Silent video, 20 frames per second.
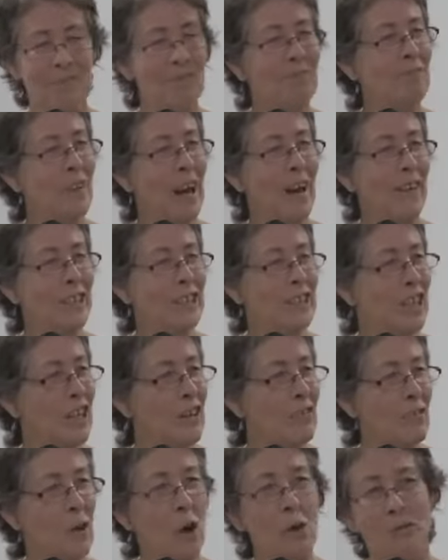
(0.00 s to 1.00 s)
flourishing
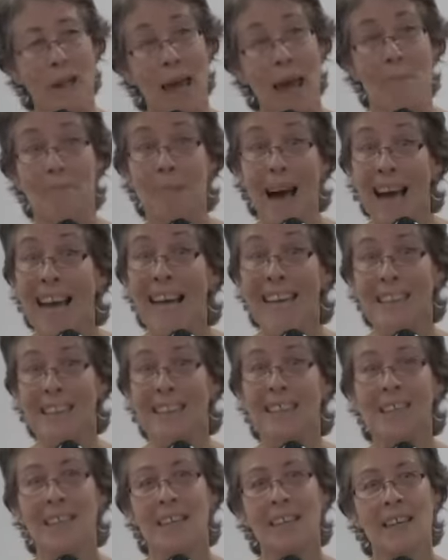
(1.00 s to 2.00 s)
of
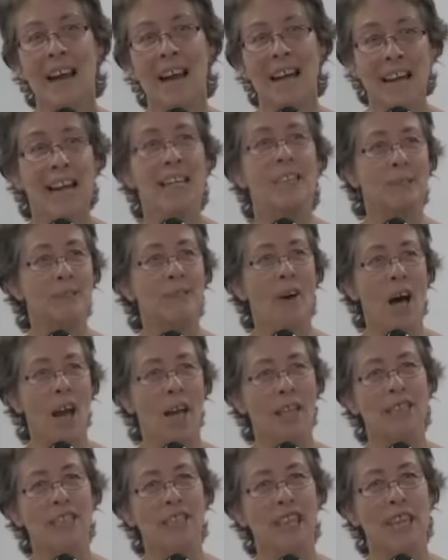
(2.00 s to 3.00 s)
campaigns against
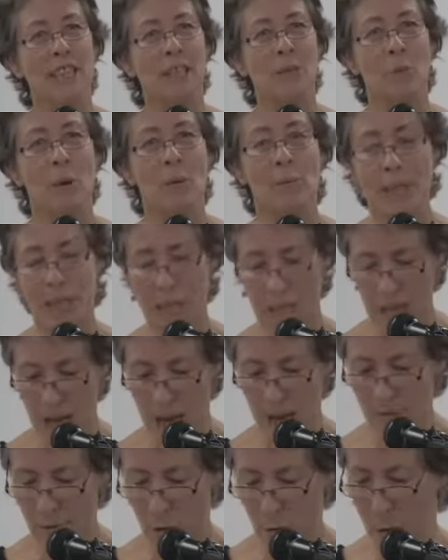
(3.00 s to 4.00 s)
violence against women
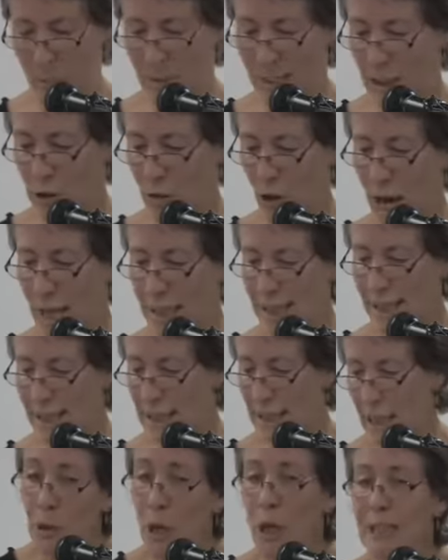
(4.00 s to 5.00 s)
and for women's
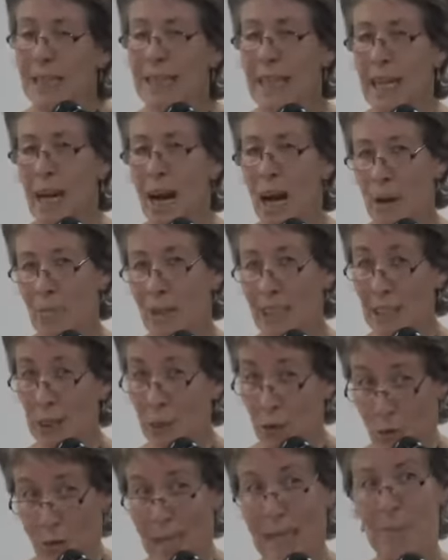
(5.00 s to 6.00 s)
rights. Personally, I'm
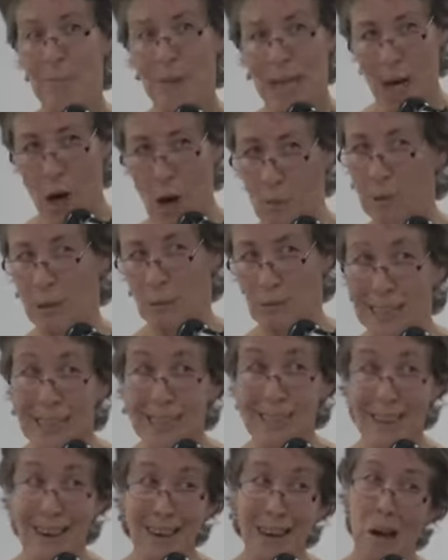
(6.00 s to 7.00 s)
extremely
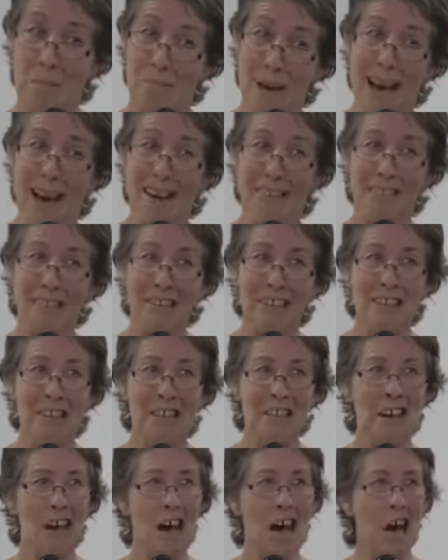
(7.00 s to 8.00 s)
optimistic about
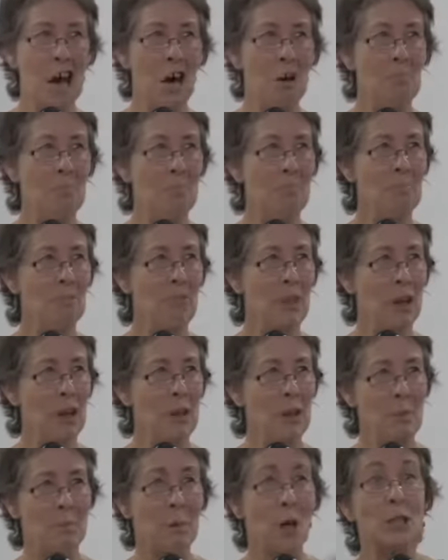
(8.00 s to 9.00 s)

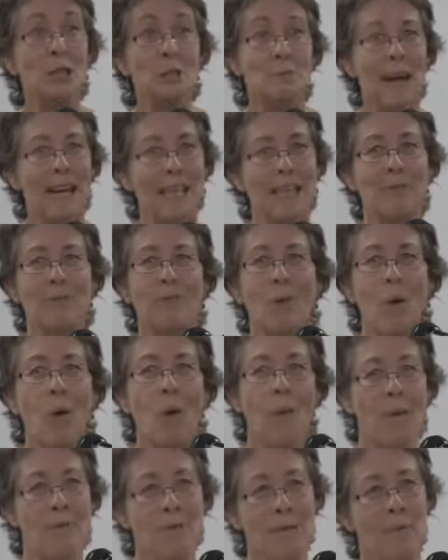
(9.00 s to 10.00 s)
the prospects
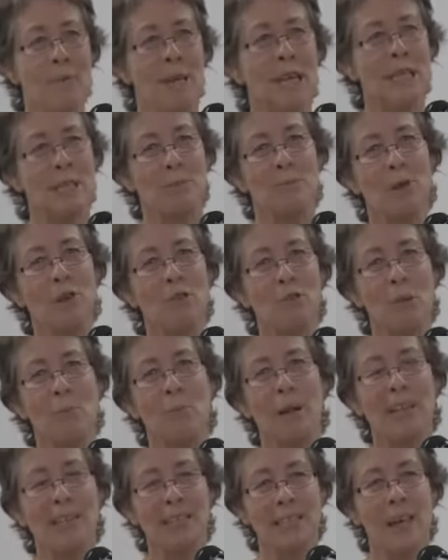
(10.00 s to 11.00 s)
for the feminist movement,
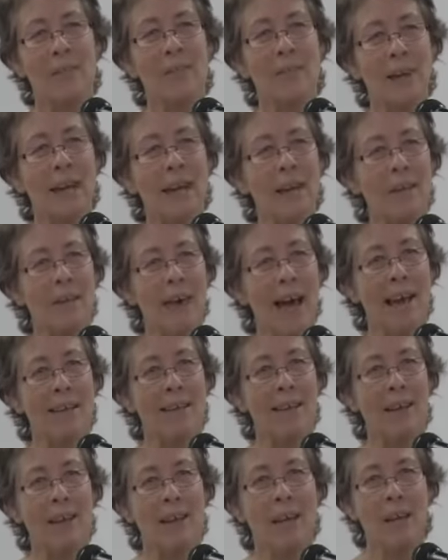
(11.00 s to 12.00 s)
because I think
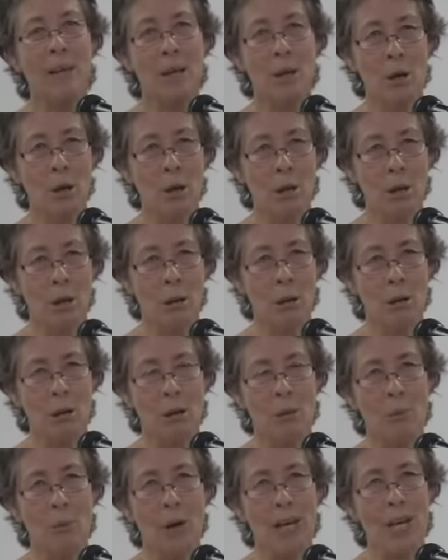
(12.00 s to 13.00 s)
that
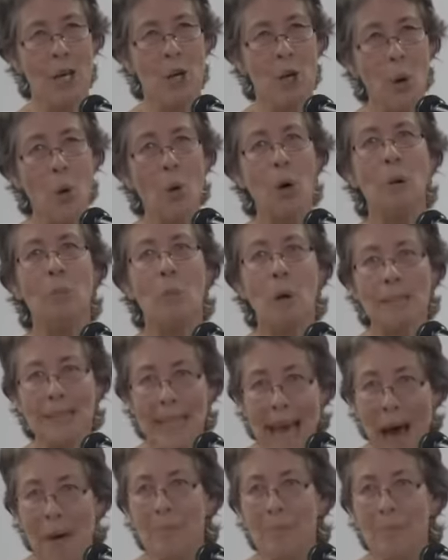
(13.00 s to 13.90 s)
when you look at what's